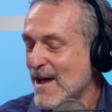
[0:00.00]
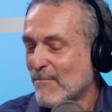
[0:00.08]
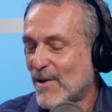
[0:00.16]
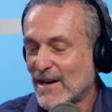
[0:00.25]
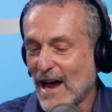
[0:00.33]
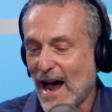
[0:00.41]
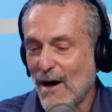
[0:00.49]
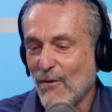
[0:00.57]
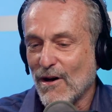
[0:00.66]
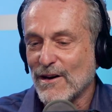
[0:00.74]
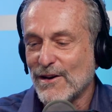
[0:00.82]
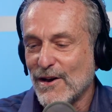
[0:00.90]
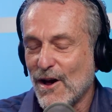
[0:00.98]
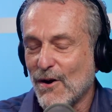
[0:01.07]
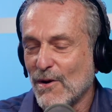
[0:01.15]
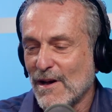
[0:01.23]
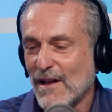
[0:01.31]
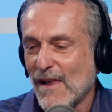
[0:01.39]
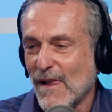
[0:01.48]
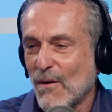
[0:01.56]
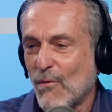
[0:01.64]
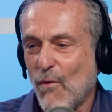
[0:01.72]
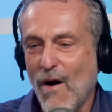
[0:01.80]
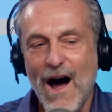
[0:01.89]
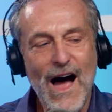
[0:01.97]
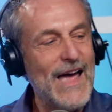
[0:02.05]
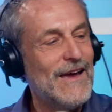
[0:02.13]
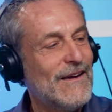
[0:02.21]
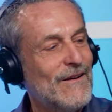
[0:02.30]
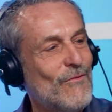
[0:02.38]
But I want to know why